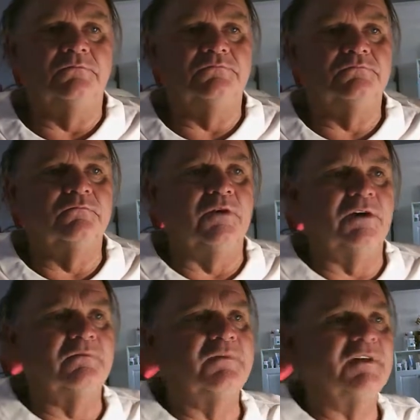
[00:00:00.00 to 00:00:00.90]

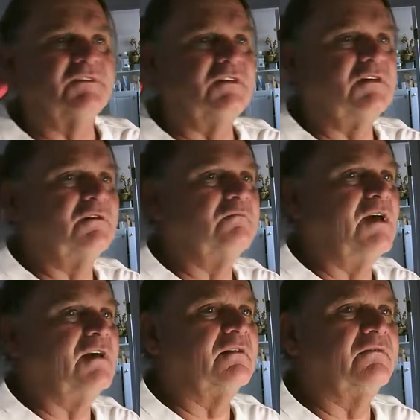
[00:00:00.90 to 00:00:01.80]
Well, that's good,
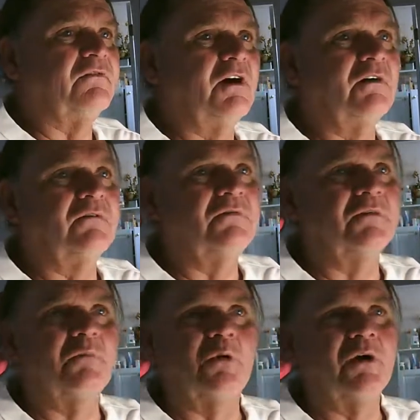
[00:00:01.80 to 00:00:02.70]
man. If the
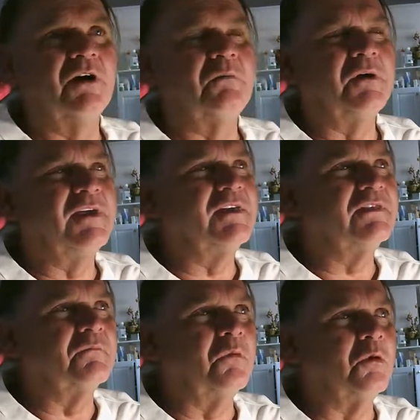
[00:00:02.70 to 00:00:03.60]
more help we get,
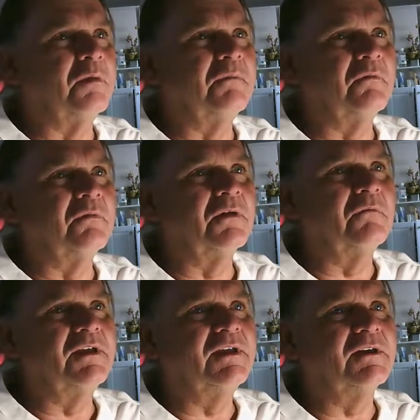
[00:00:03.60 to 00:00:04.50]
the more people that
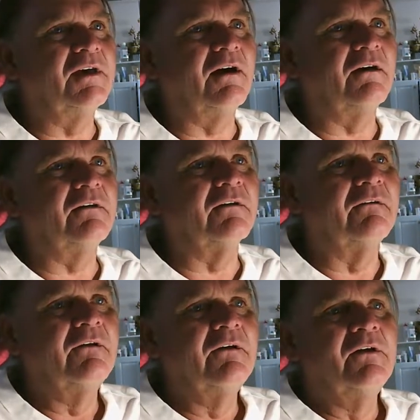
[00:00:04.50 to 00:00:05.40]
we get out here
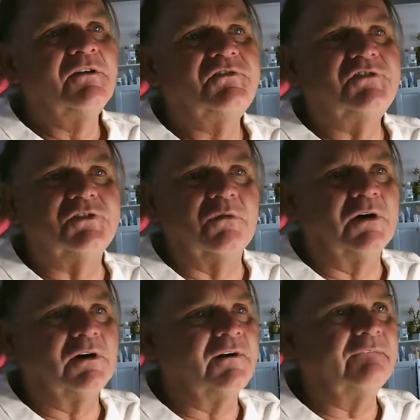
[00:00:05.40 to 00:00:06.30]

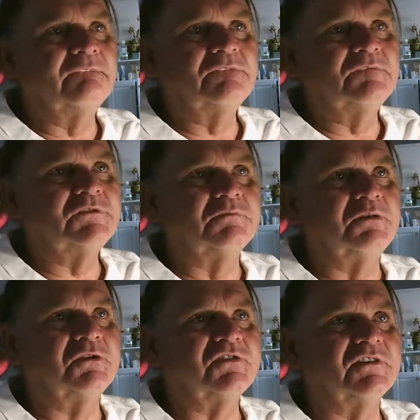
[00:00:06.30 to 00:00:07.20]
to
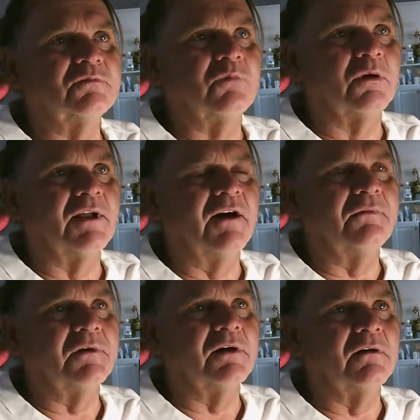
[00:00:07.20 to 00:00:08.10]
push this word
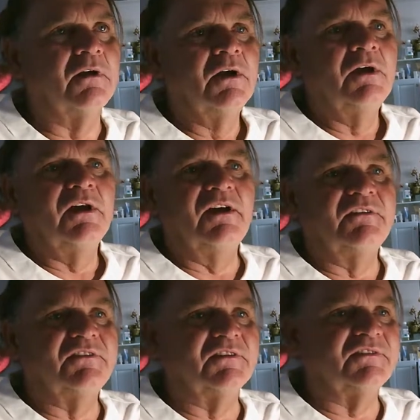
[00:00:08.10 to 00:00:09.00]
out there
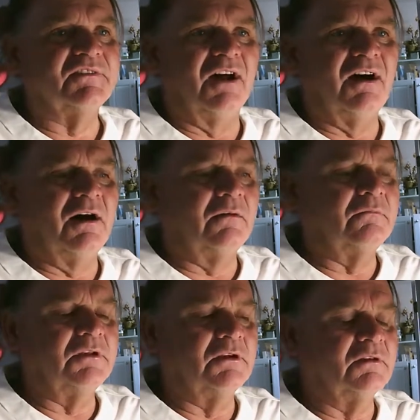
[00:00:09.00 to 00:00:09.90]
and to stop,
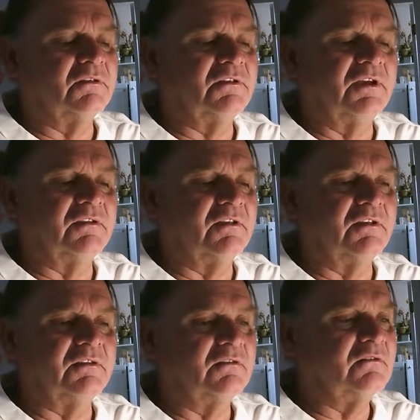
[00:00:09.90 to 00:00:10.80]

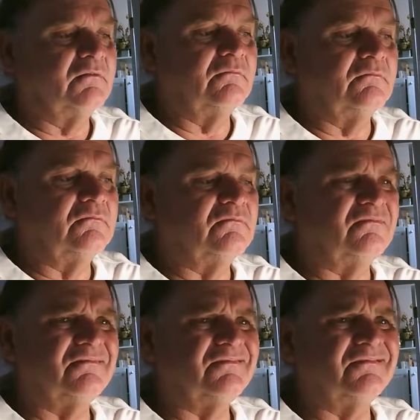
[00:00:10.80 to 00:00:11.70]
and
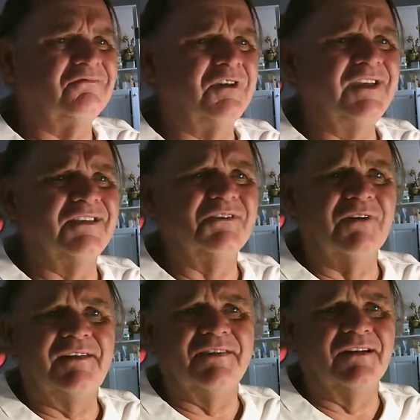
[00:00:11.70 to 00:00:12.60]
Regan's
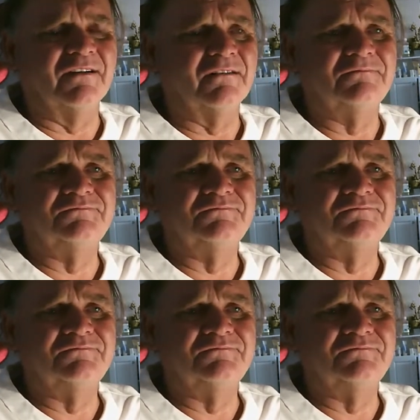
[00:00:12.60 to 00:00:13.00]
right there.